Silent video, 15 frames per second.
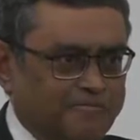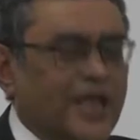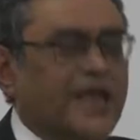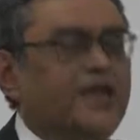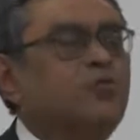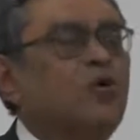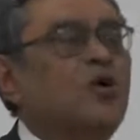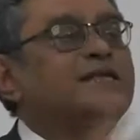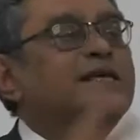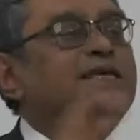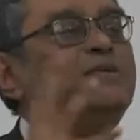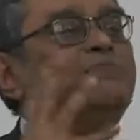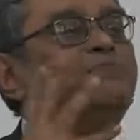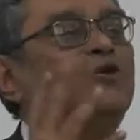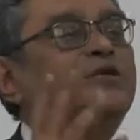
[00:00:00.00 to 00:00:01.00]
It was, as
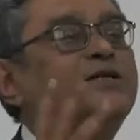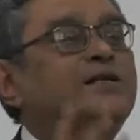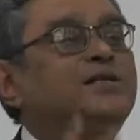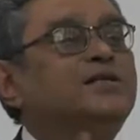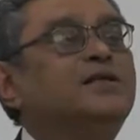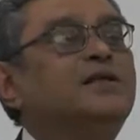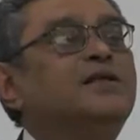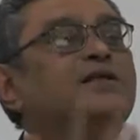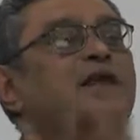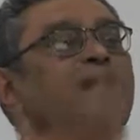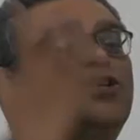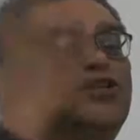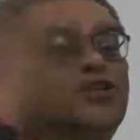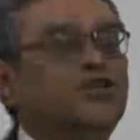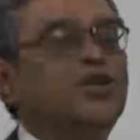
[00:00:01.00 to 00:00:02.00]
he put it, the
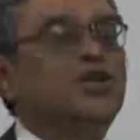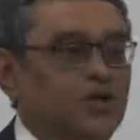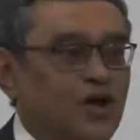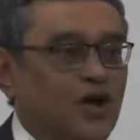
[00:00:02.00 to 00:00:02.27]
national